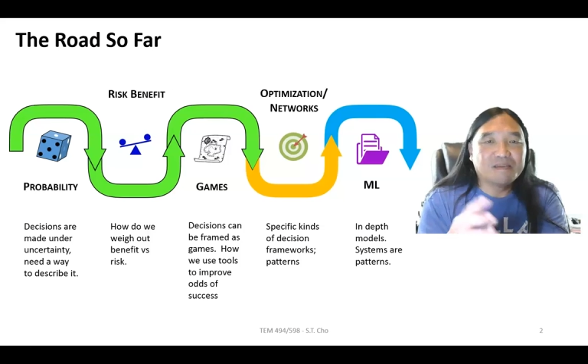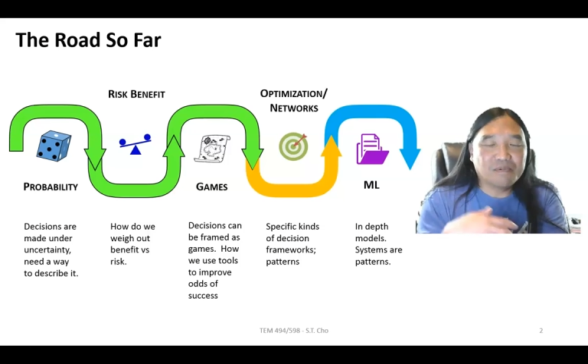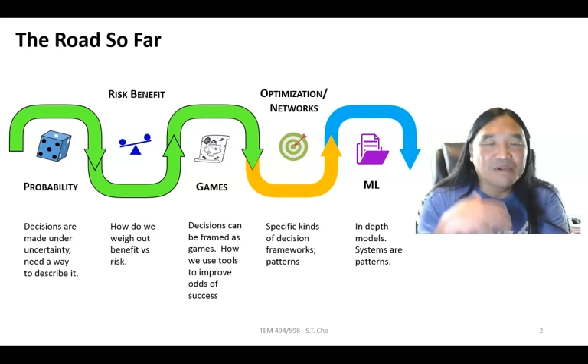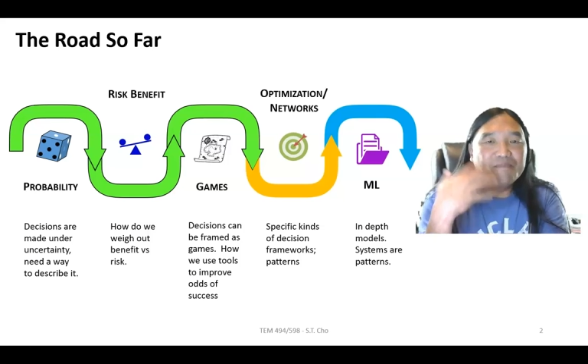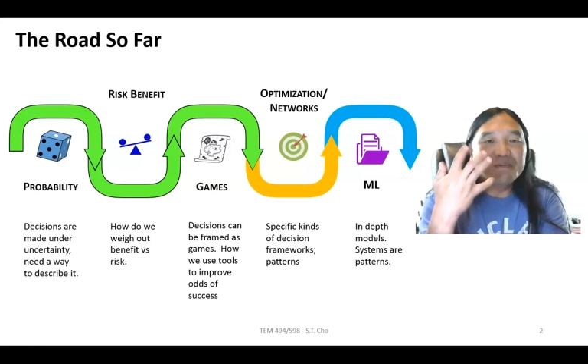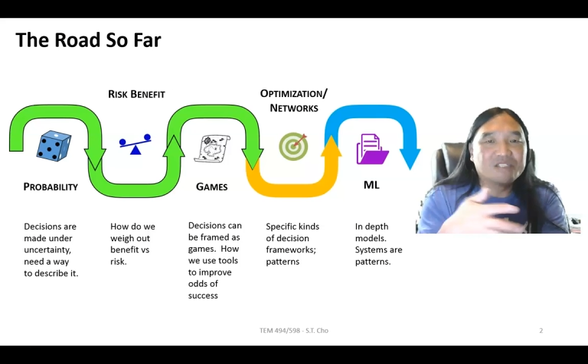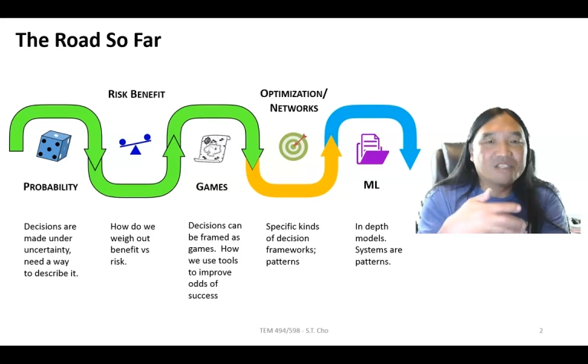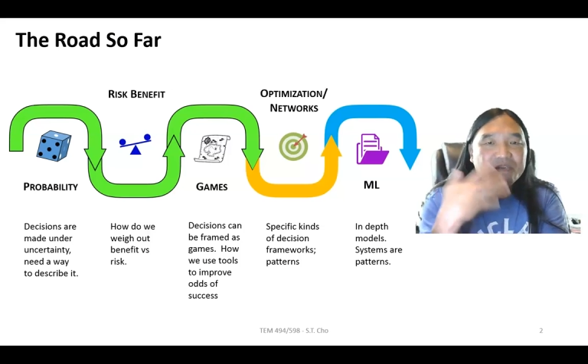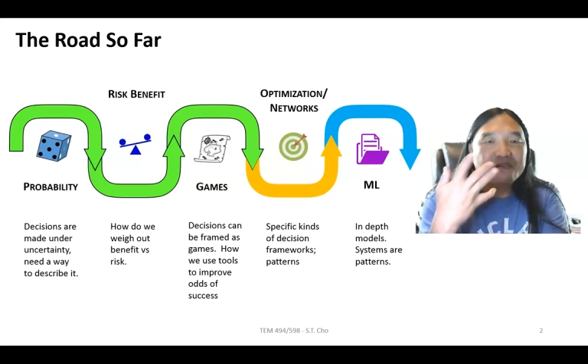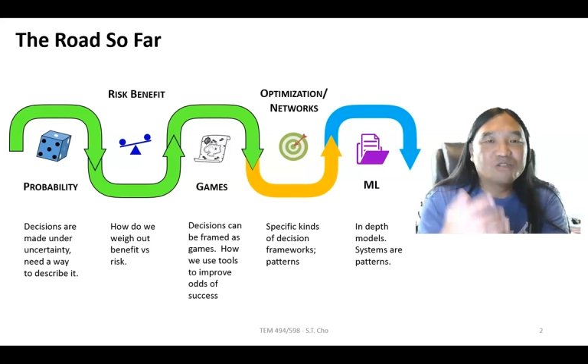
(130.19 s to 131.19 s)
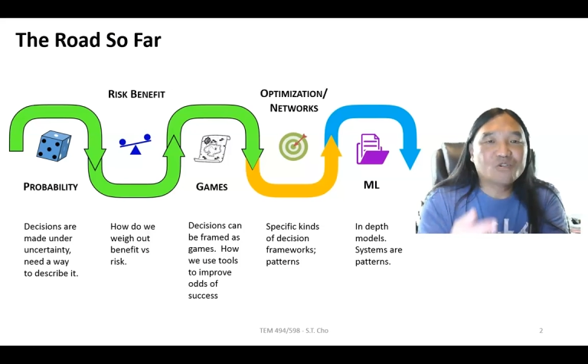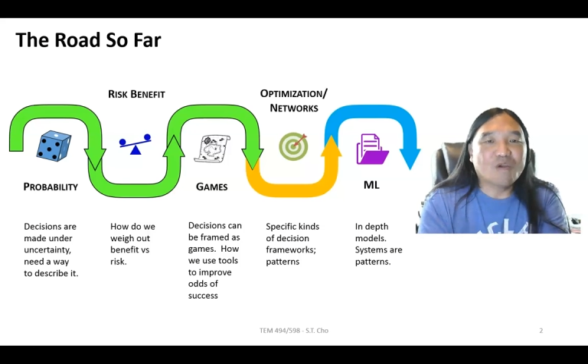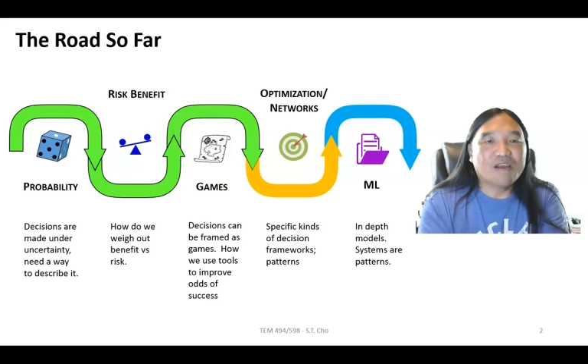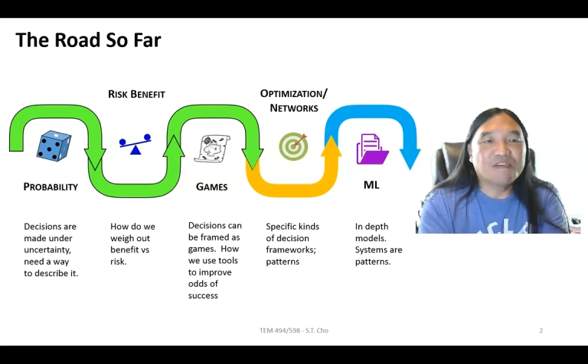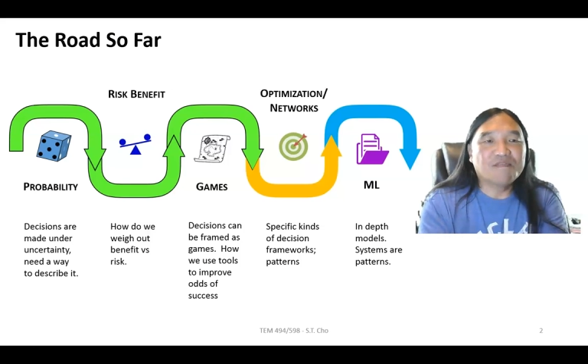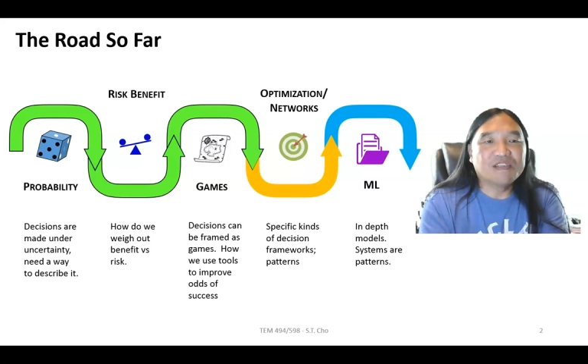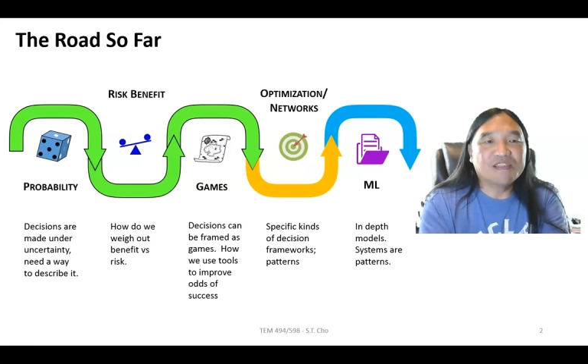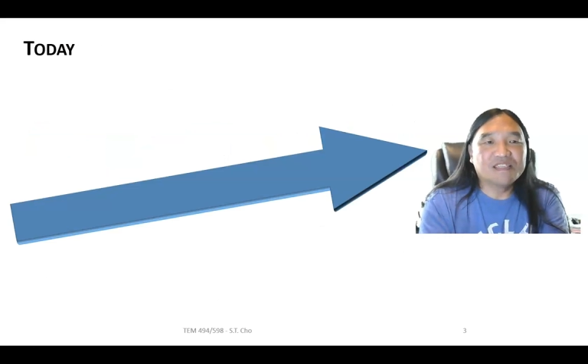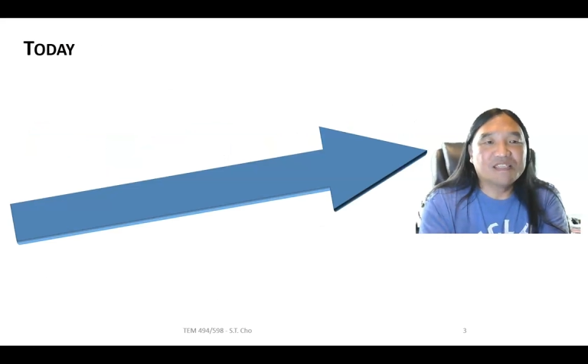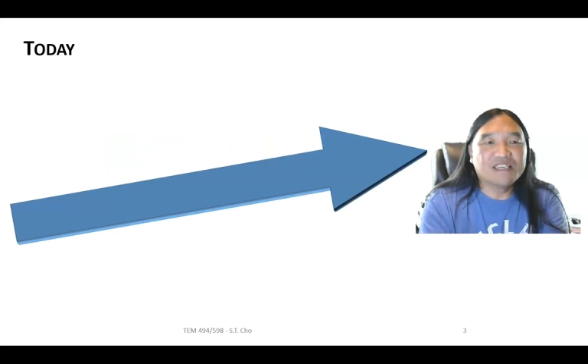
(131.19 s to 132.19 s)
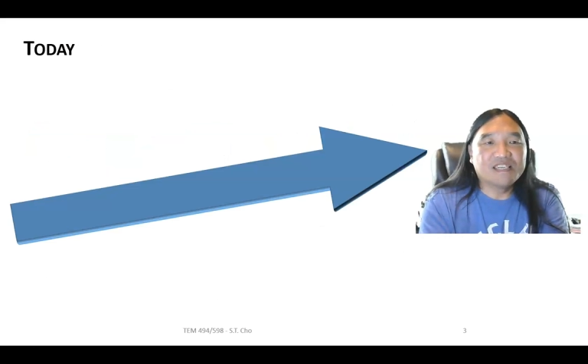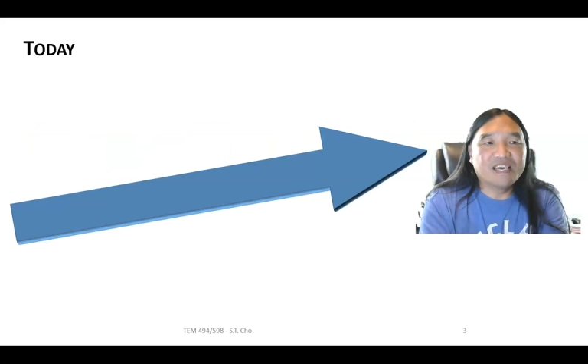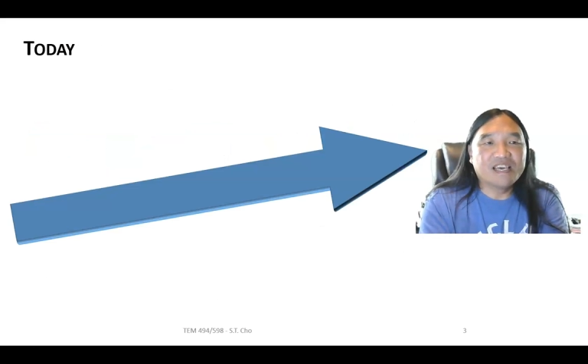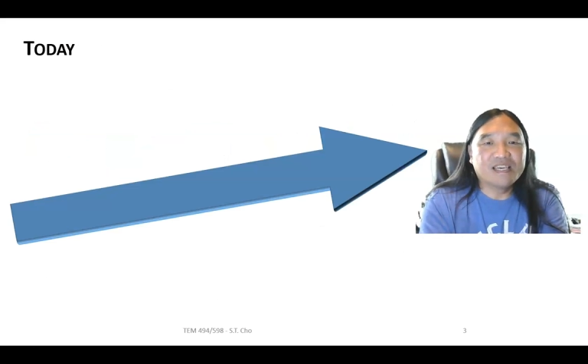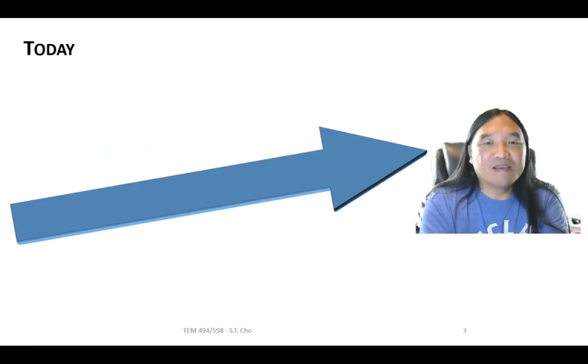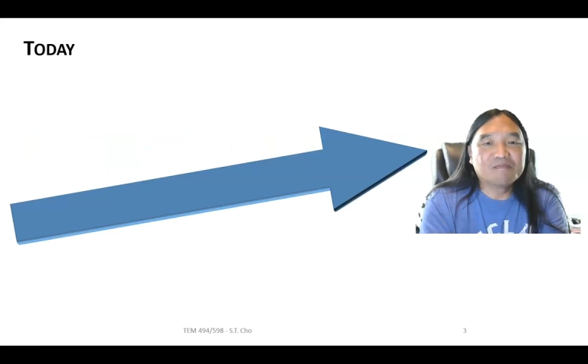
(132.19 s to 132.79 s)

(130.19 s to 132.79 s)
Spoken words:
that pretty much drive everything today.